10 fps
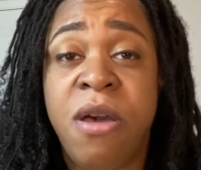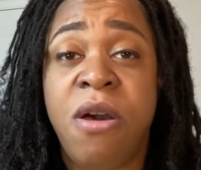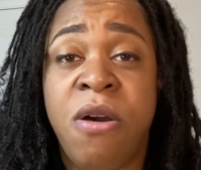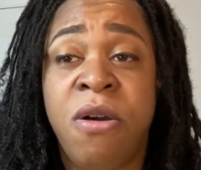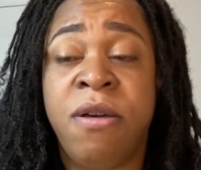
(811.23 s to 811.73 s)

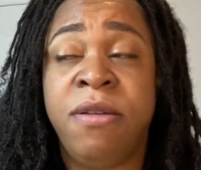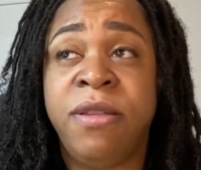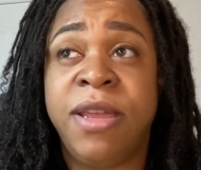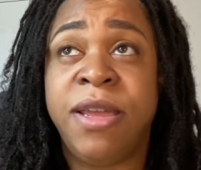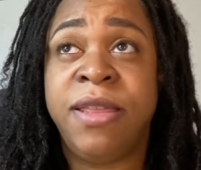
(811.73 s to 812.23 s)

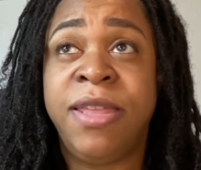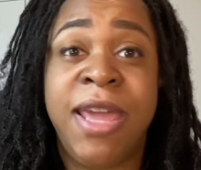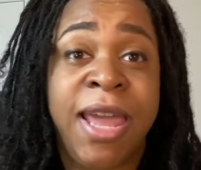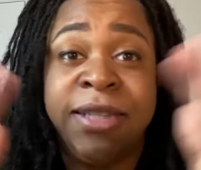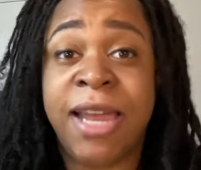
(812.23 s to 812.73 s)
on
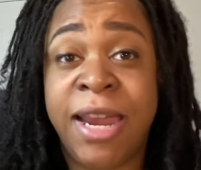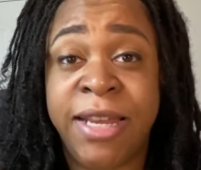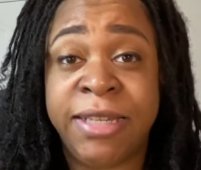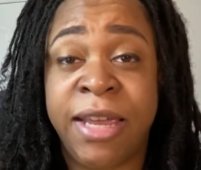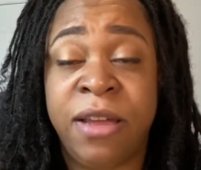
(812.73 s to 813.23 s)
the
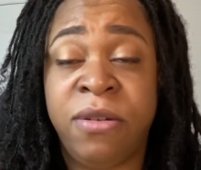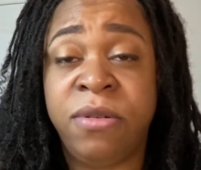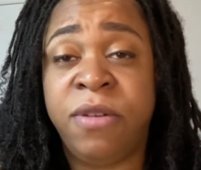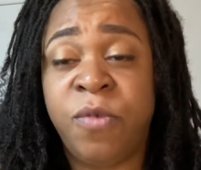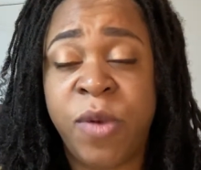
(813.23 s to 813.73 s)
anxiety scale
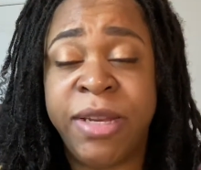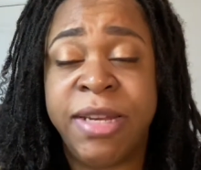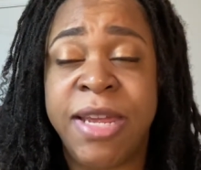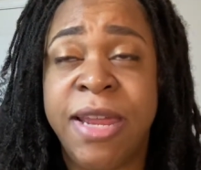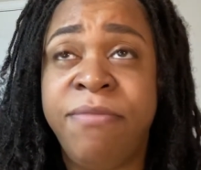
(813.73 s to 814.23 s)
of 1 to
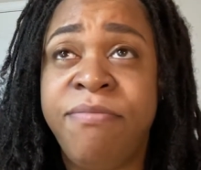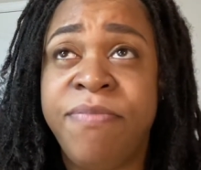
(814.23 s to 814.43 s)
10,